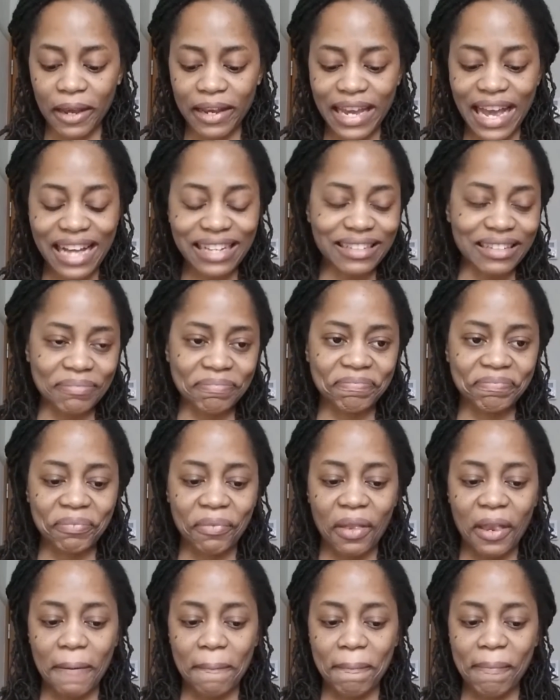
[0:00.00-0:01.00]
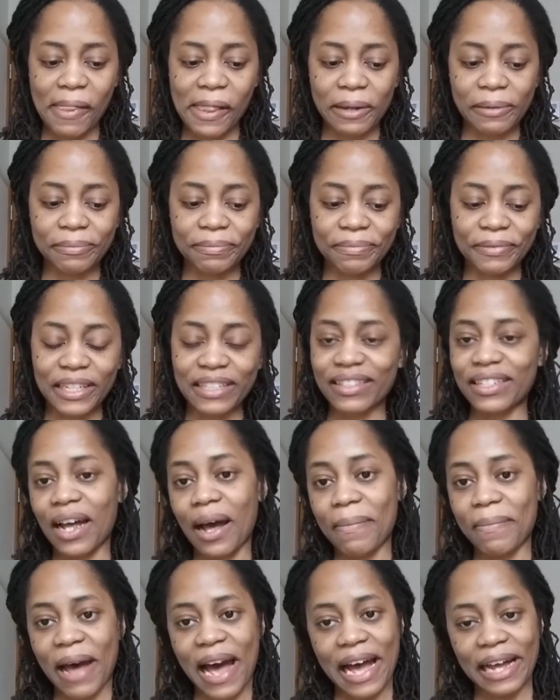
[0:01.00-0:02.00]
Yes, it's
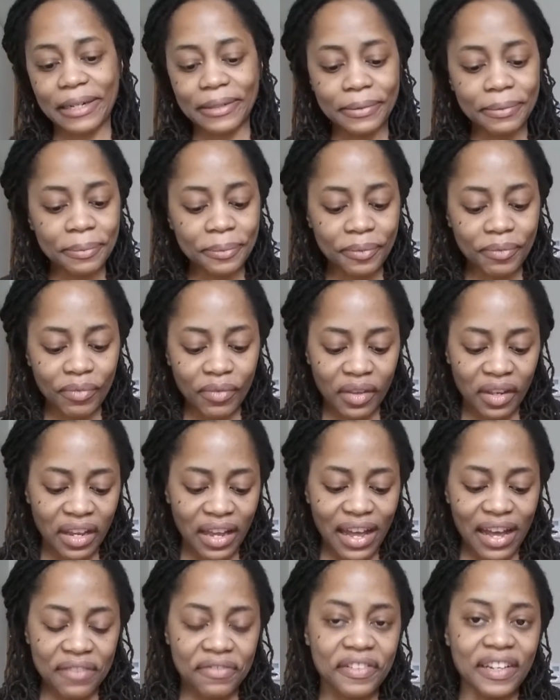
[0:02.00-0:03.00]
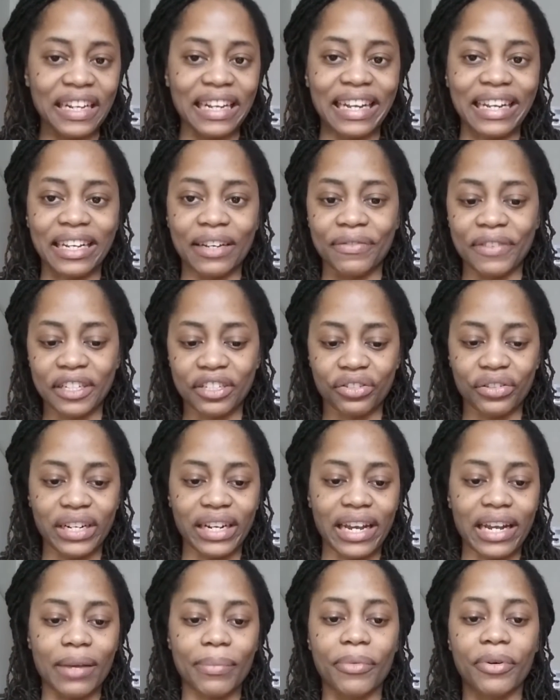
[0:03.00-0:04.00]
not bad. I feel like if I
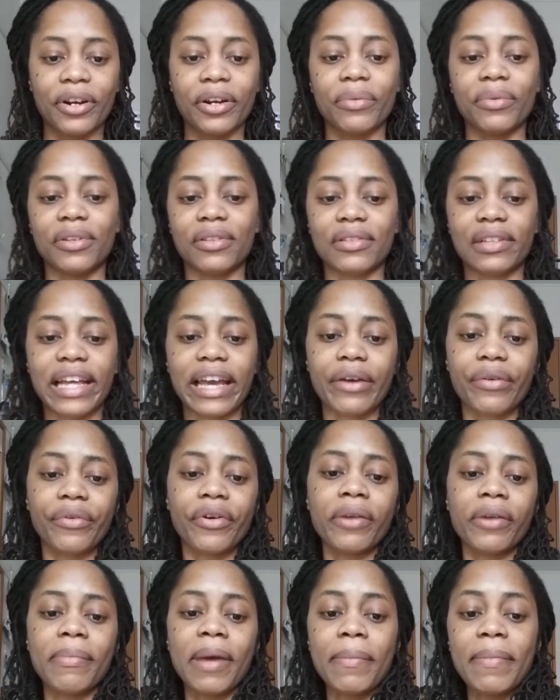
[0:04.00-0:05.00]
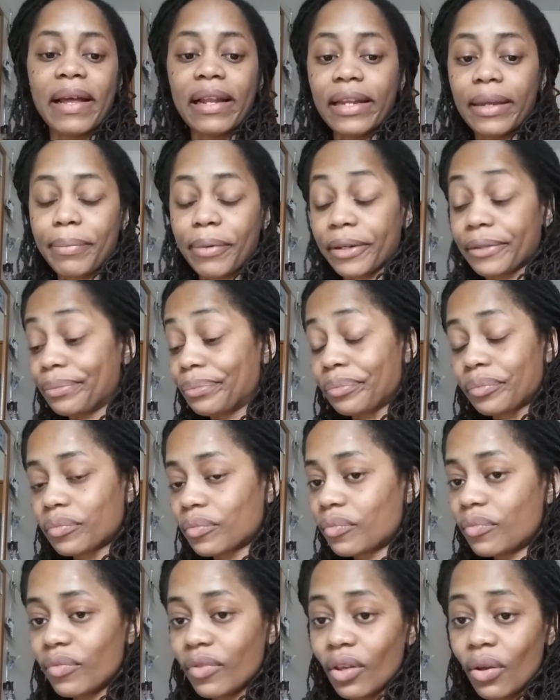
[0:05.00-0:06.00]
drink anymore, it will like run my belly, but
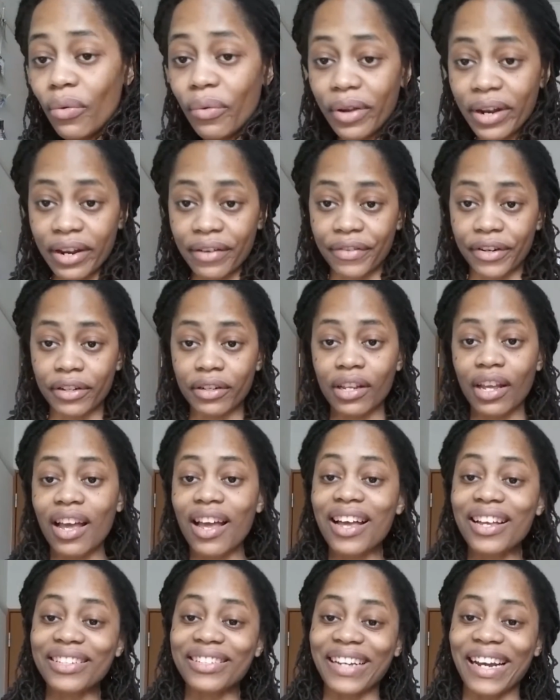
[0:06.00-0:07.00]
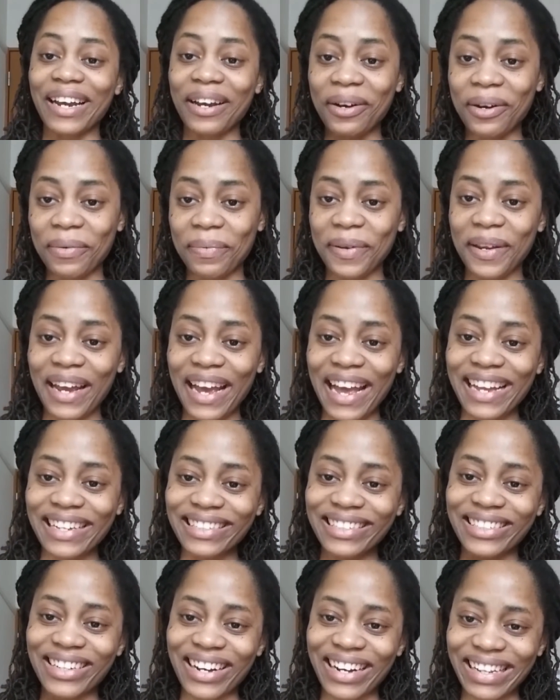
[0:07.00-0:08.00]
whatever. So I hope you
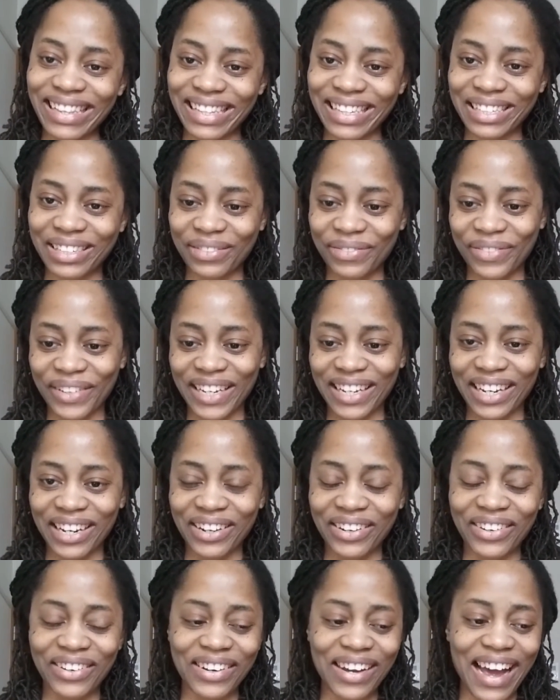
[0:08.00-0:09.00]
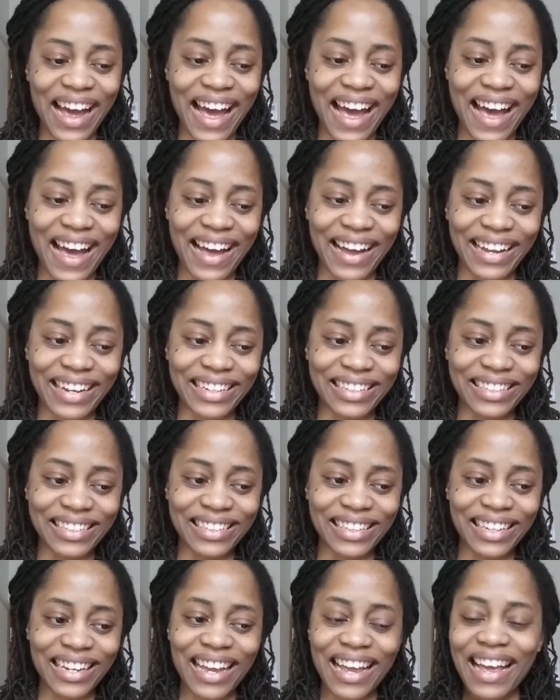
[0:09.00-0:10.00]
enjoyed this video
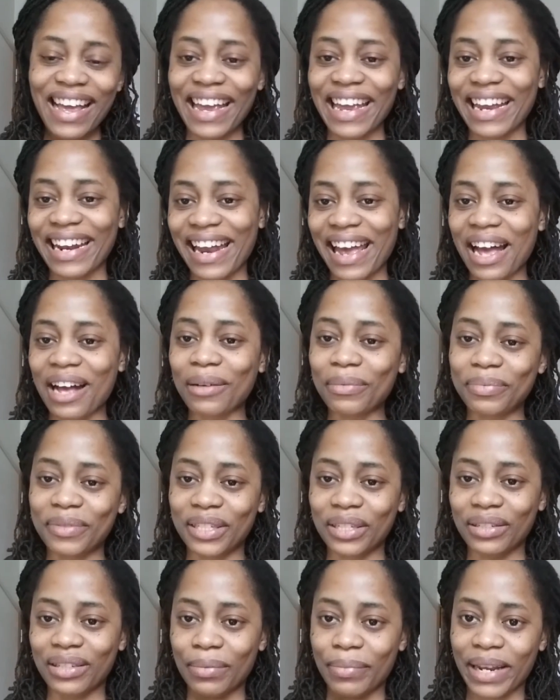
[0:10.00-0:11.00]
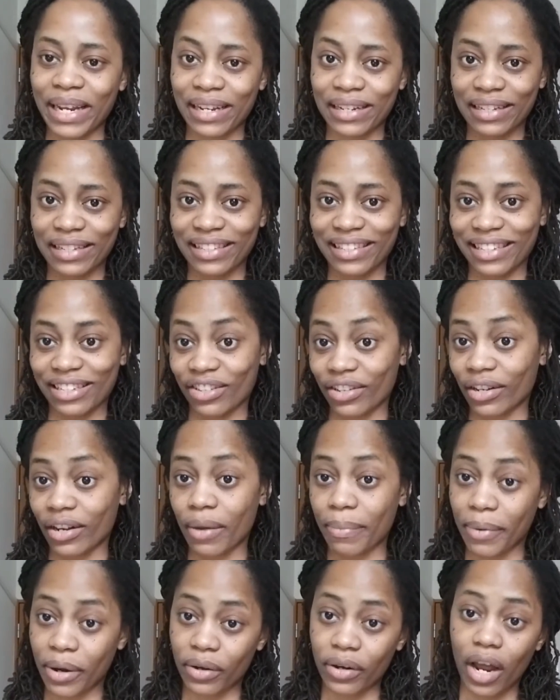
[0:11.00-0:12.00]
and it helps you to make a decision
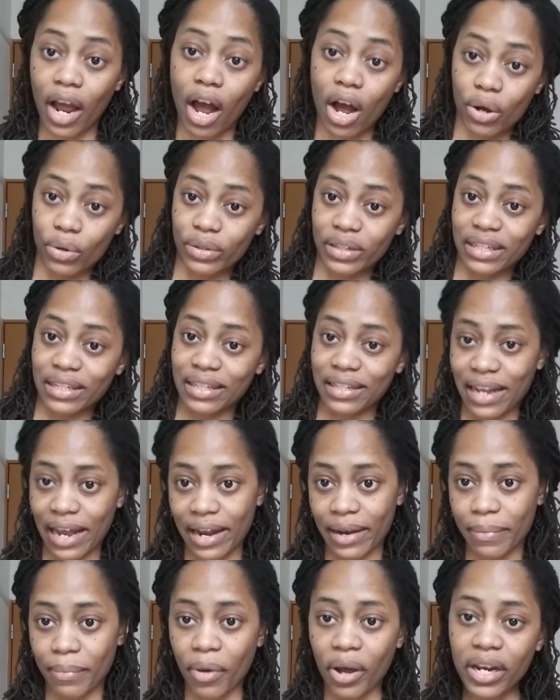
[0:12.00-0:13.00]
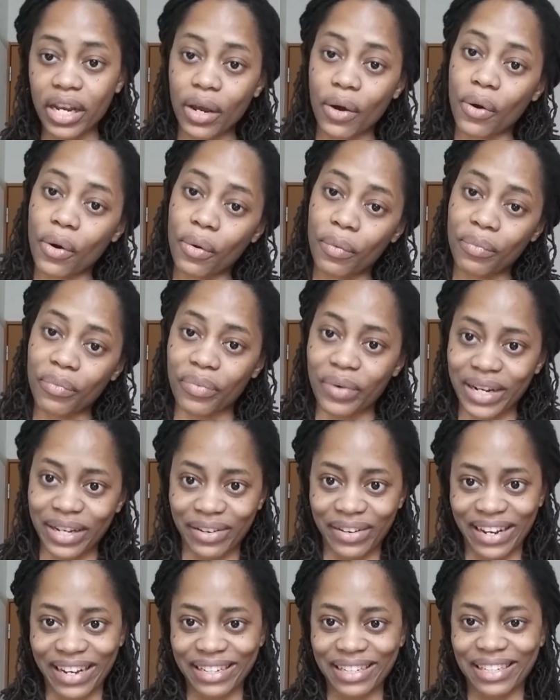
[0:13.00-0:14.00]
about how to send money home when
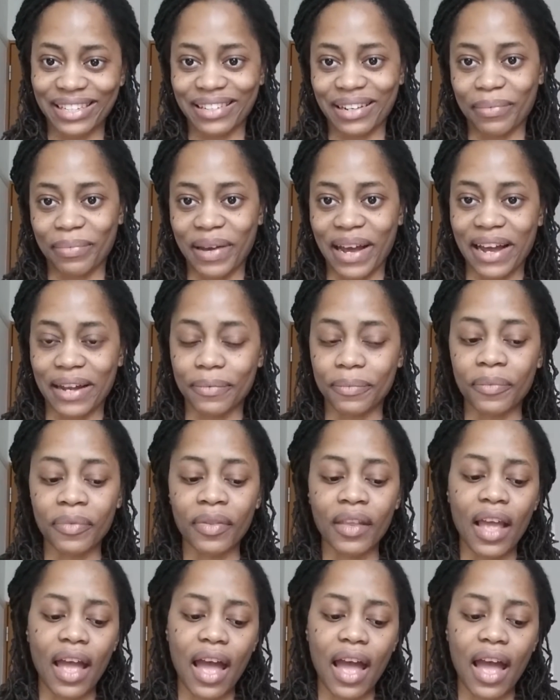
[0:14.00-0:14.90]
you get to Japan.